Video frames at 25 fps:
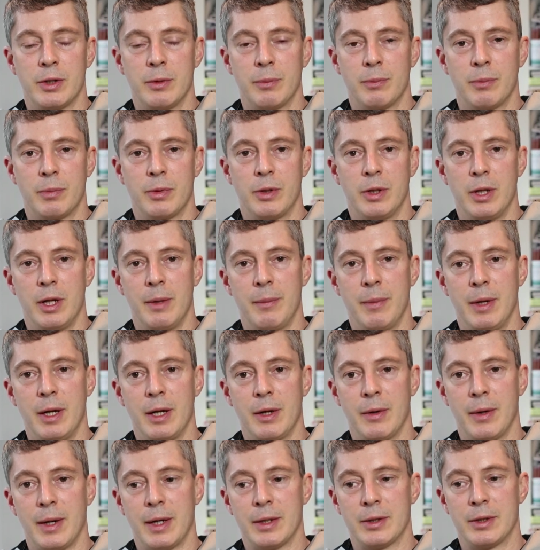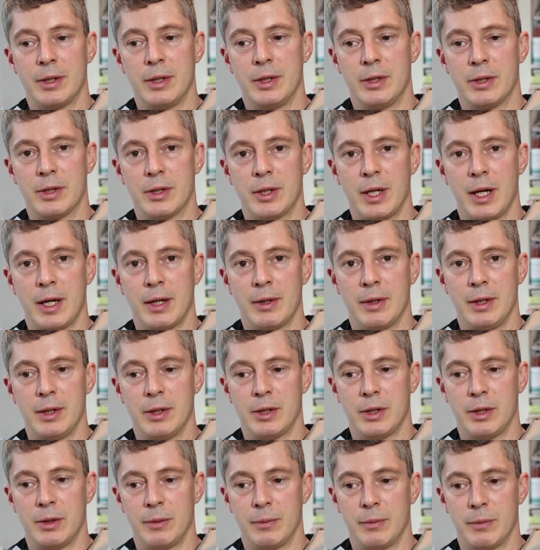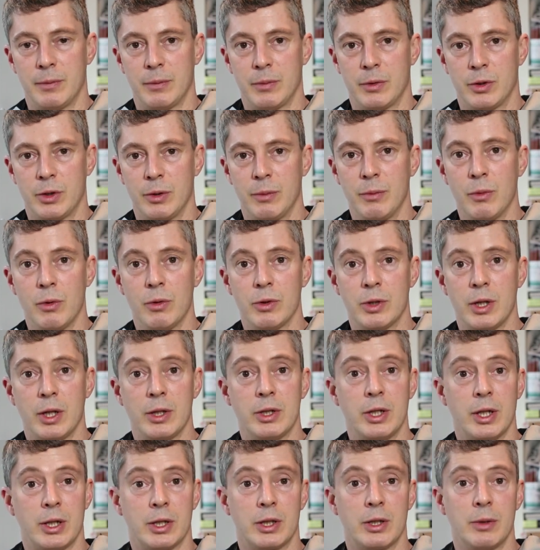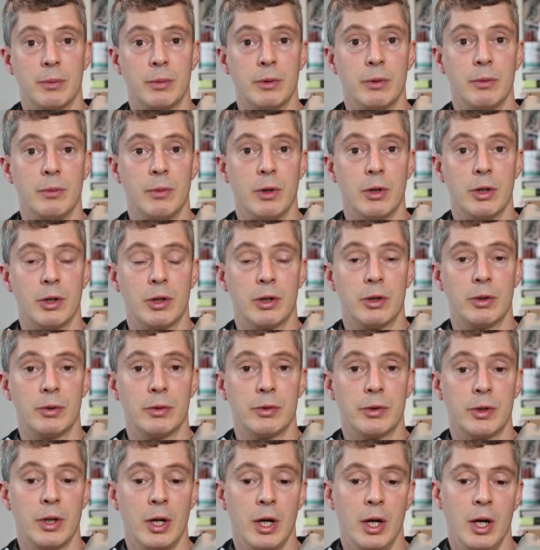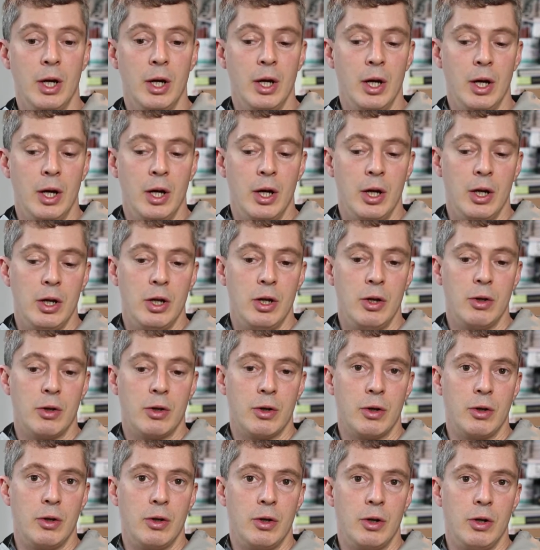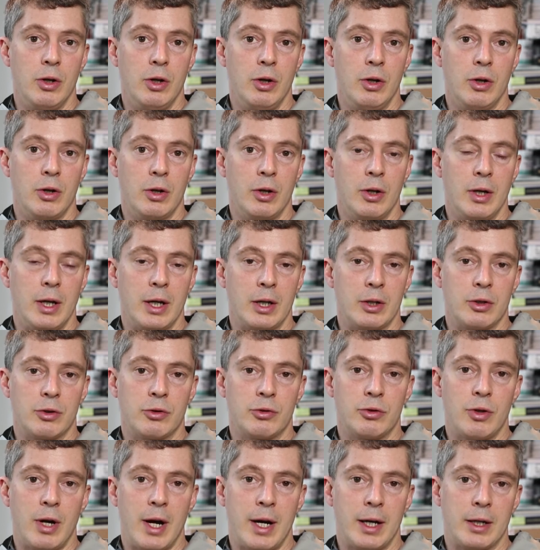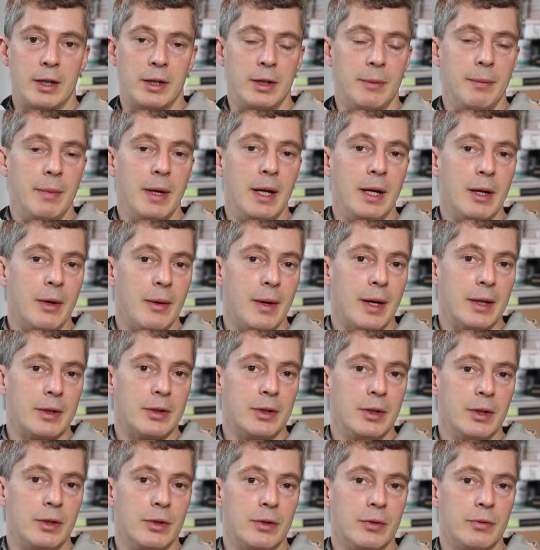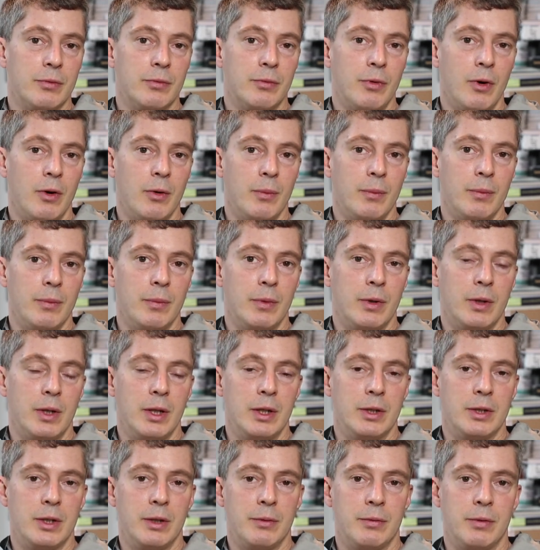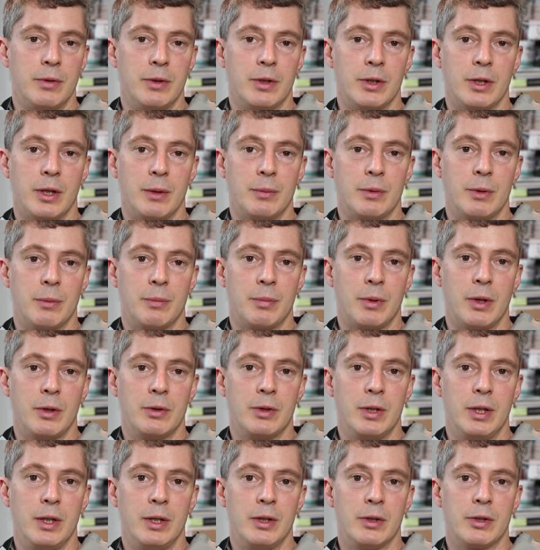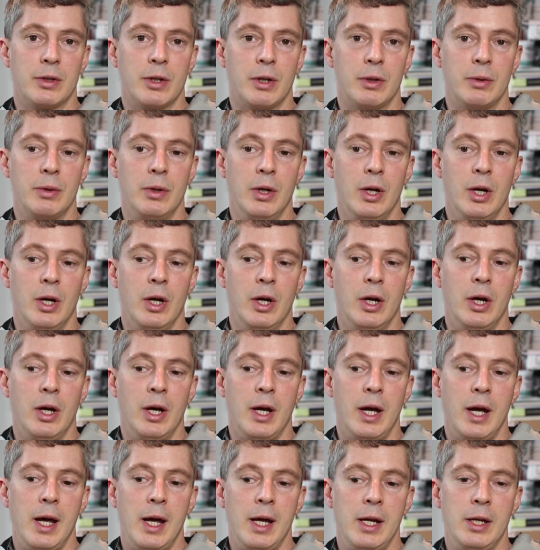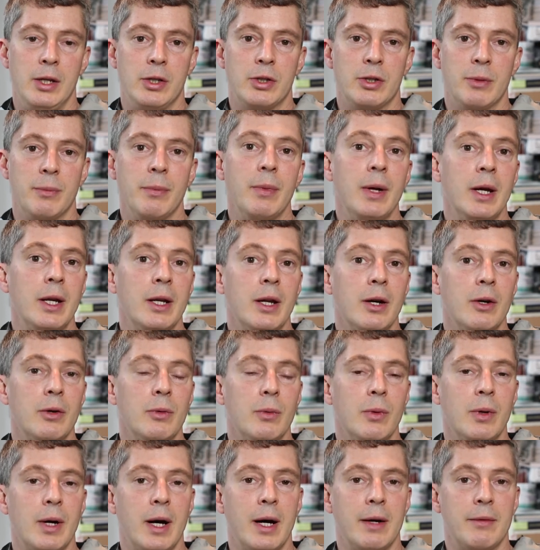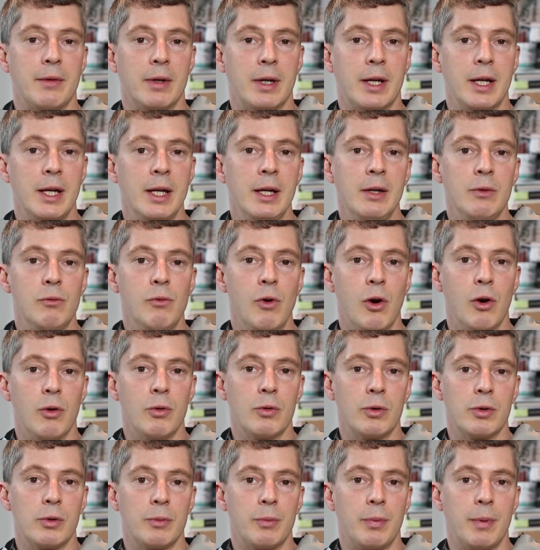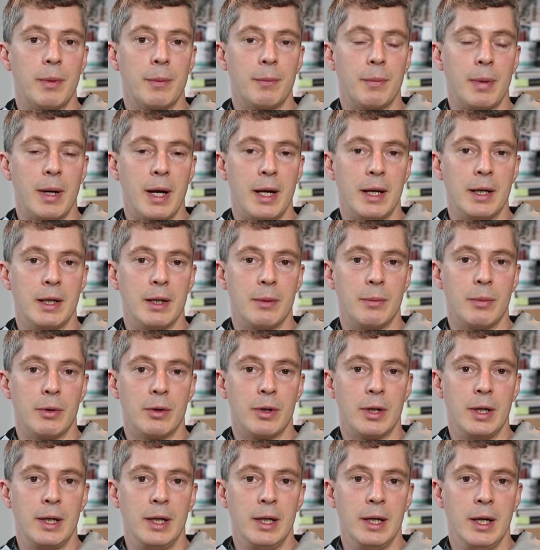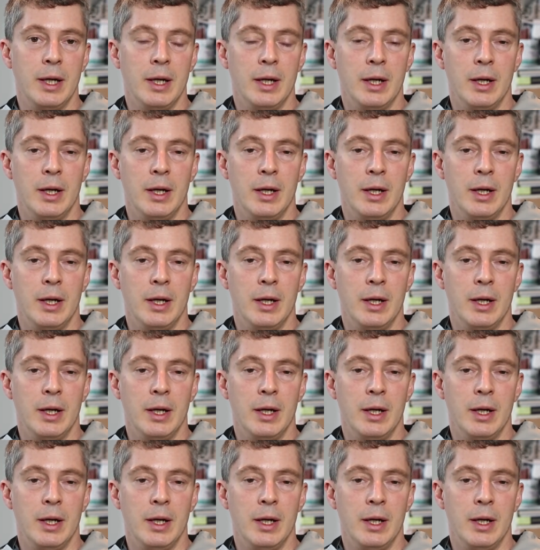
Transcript: the, the amino acids down into to more digestible molecules. You can you can extract amino acids from these different types of protein. So each amino will have a key role to play in the body.